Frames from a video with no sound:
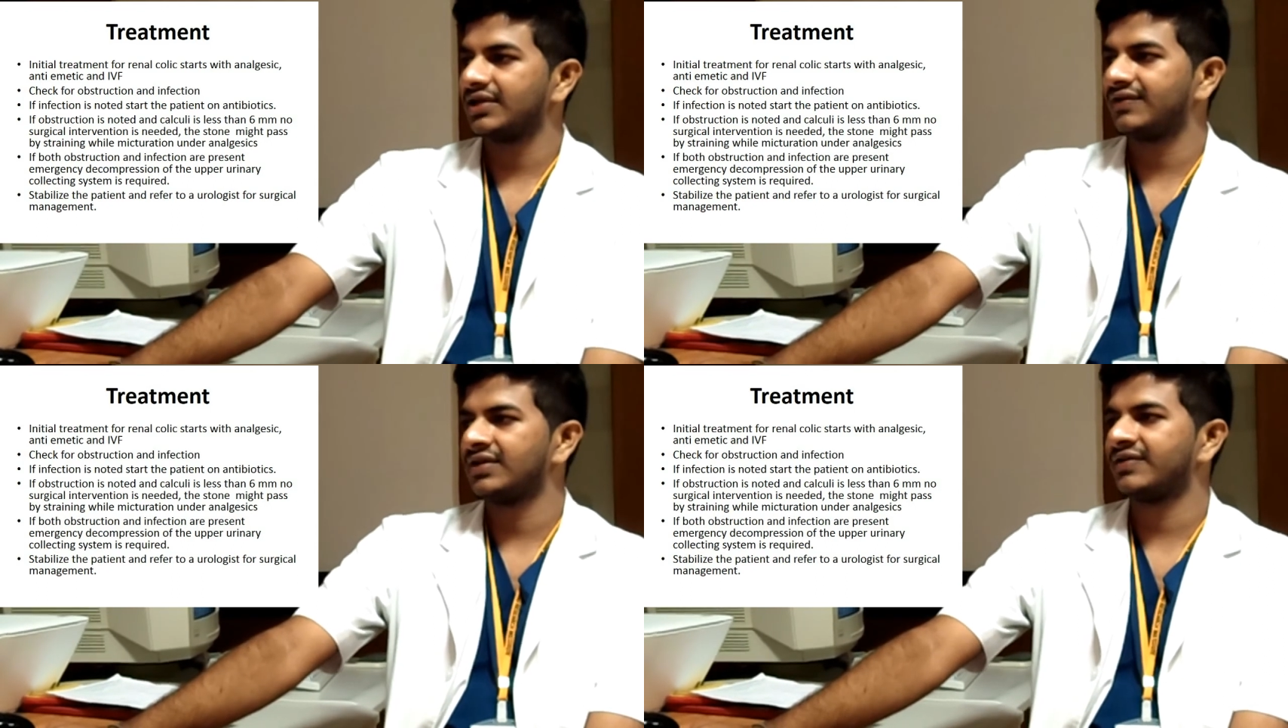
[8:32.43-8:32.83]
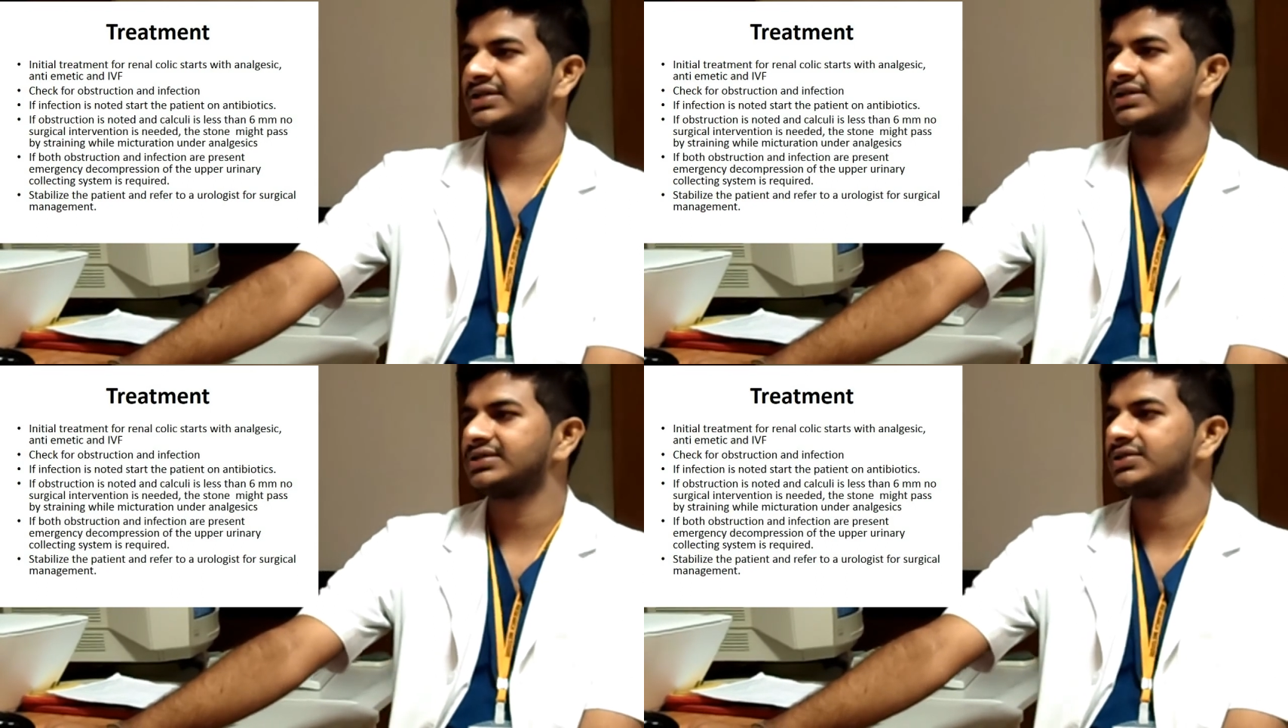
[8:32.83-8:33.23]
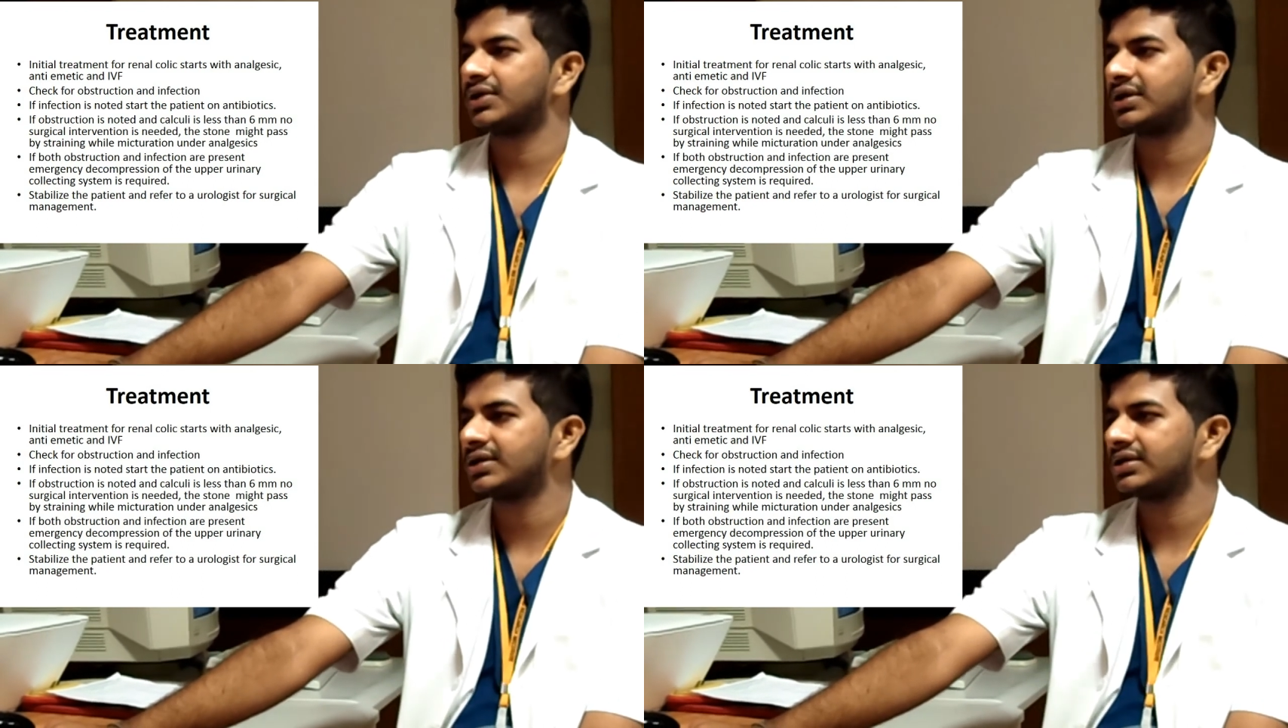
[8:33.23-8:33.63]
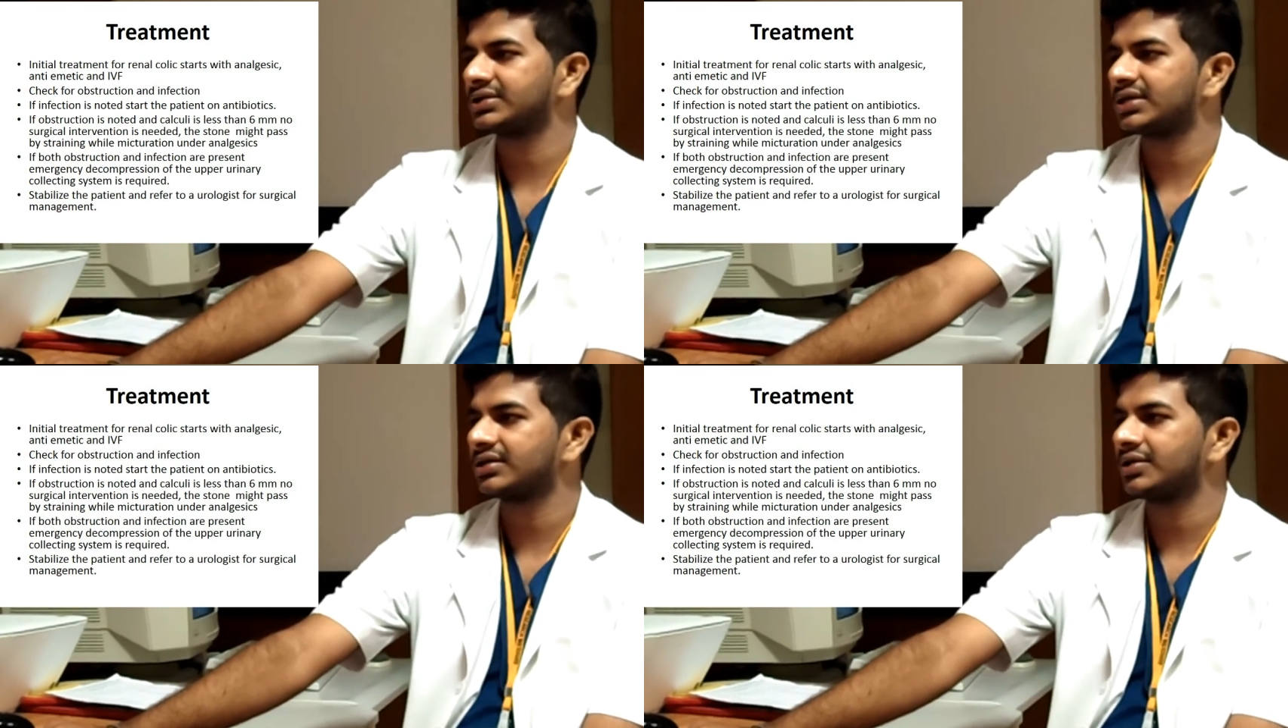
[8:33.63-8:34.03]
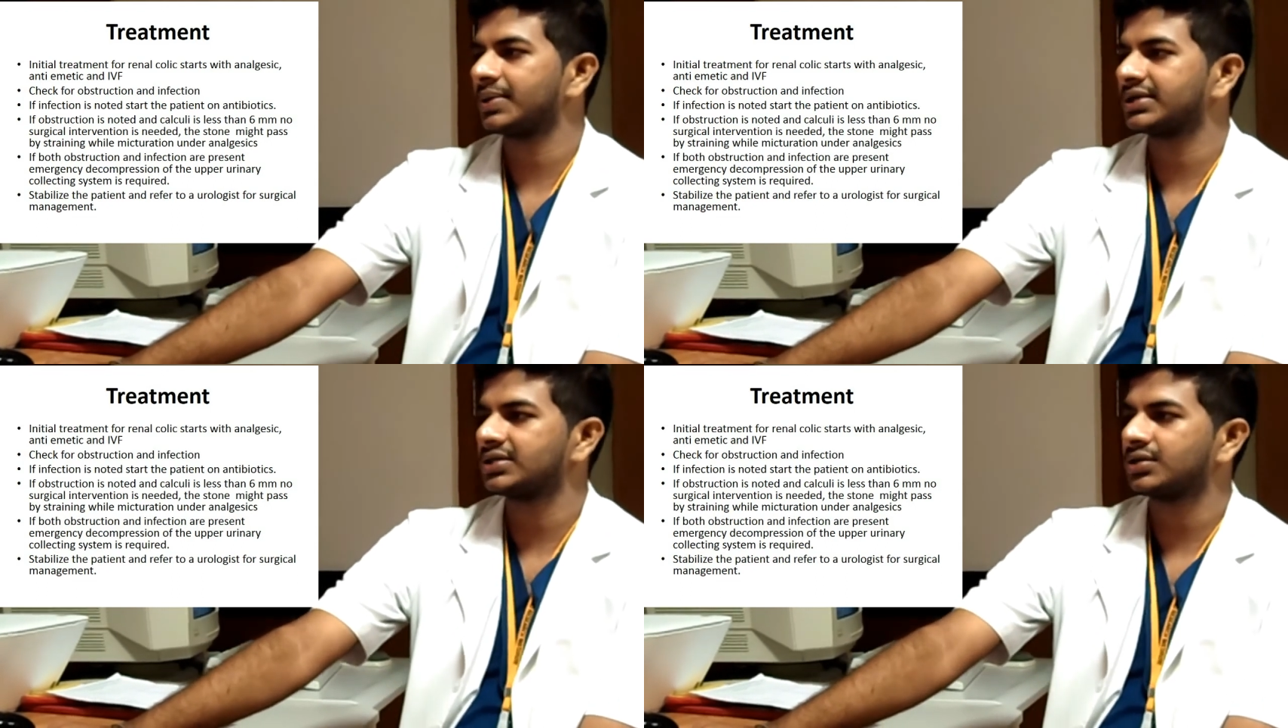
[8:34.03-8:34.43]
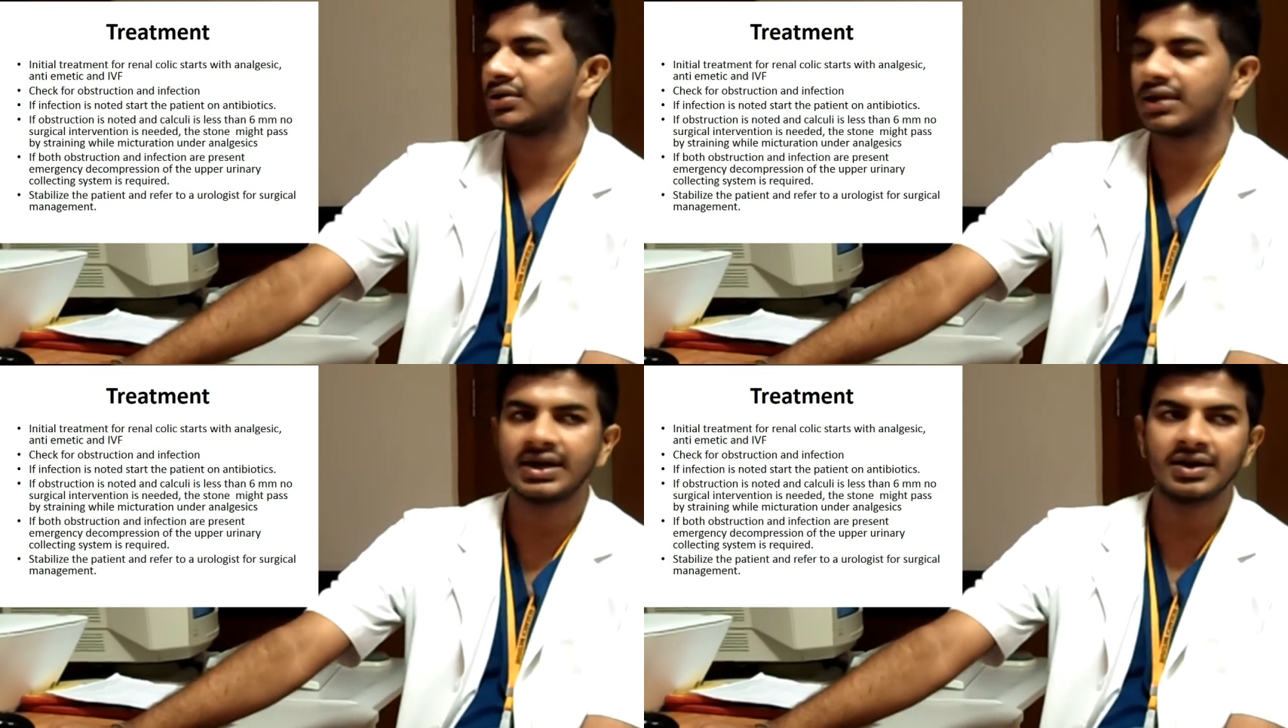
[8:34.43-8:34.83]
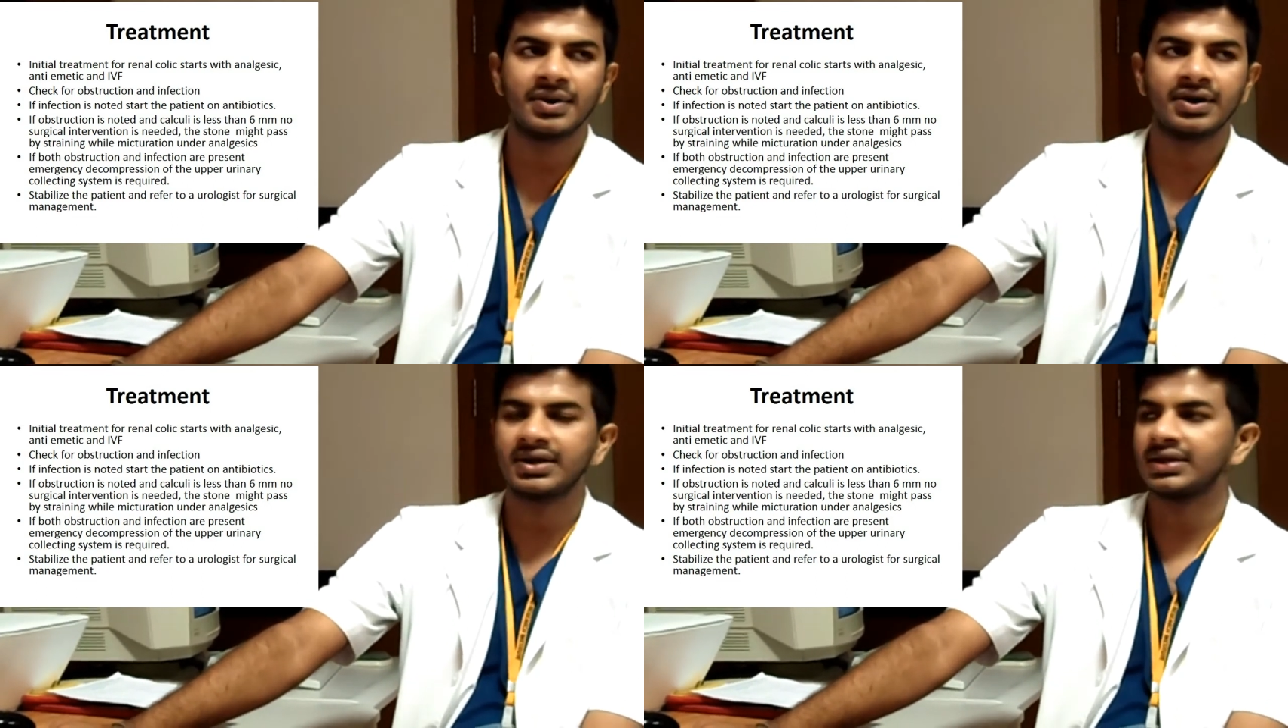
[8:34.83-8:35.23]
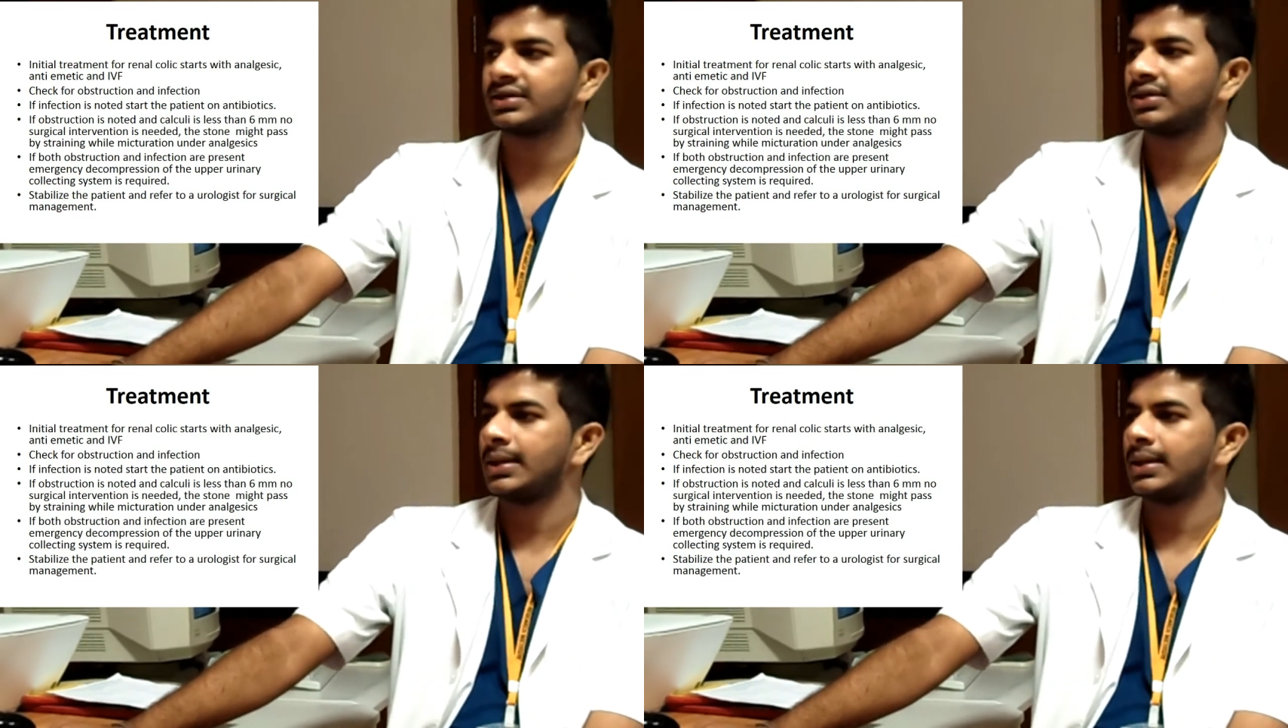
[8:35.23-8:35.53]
If infection is noted, start the patient on antibiotic.